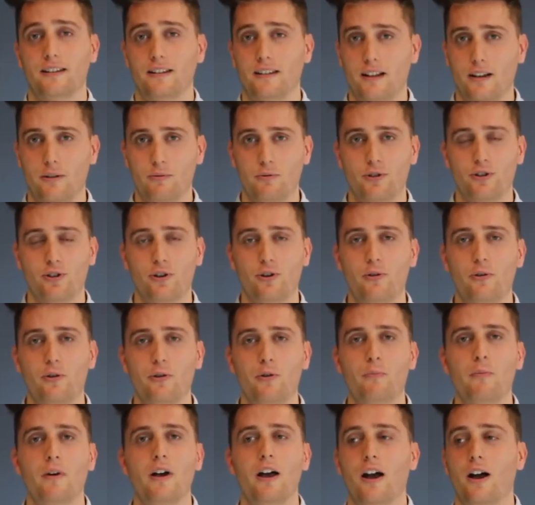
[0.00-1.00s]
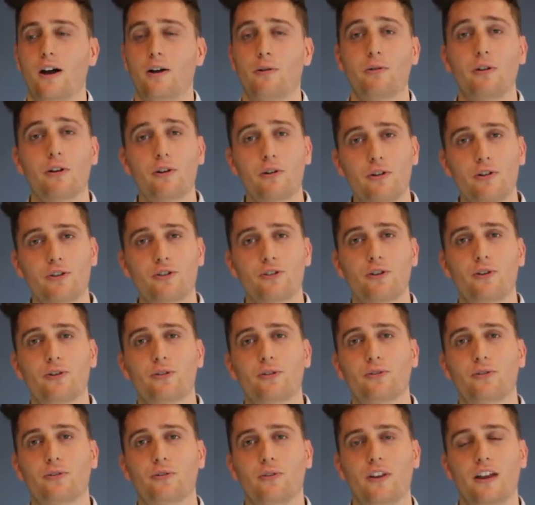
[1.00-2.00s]
our showroom and we're going to show
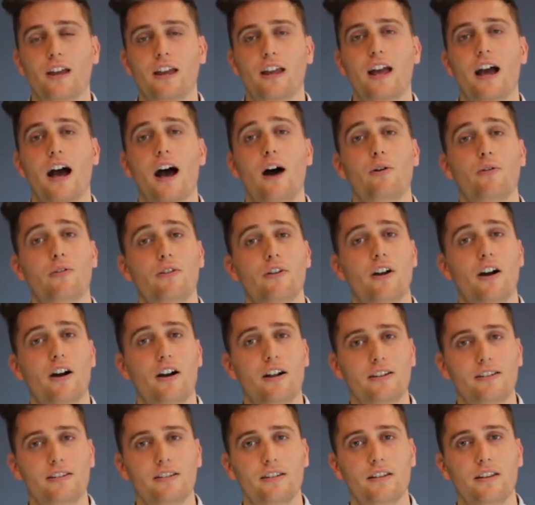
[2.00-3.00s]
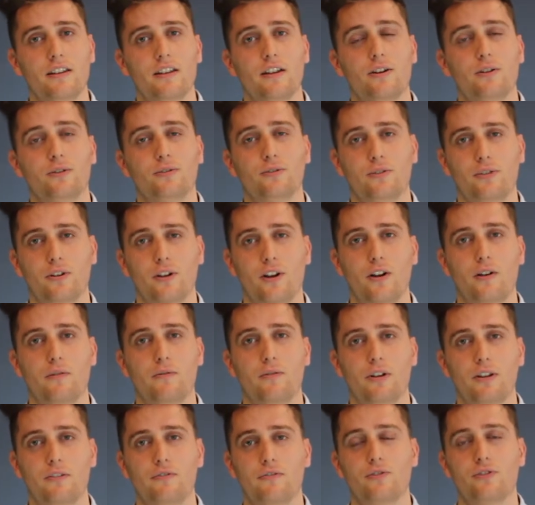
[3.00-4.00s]
you today how the RCD auto
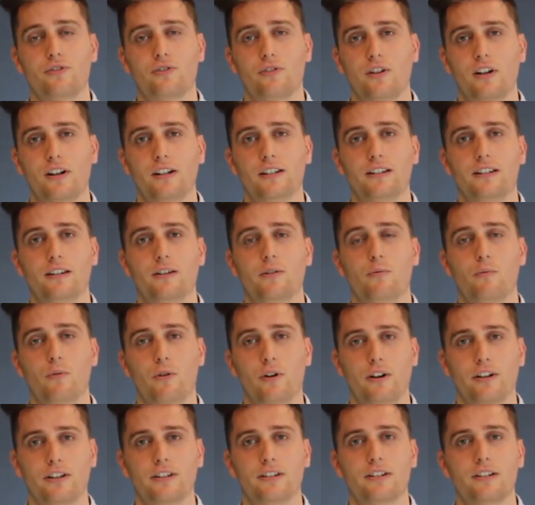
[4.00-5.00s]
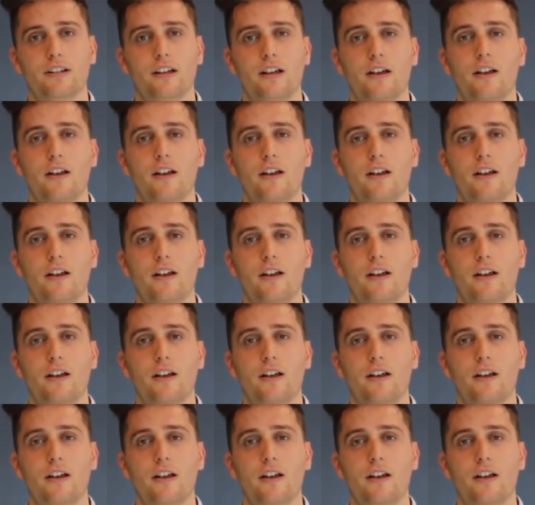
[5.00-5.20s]
recovery functionality works.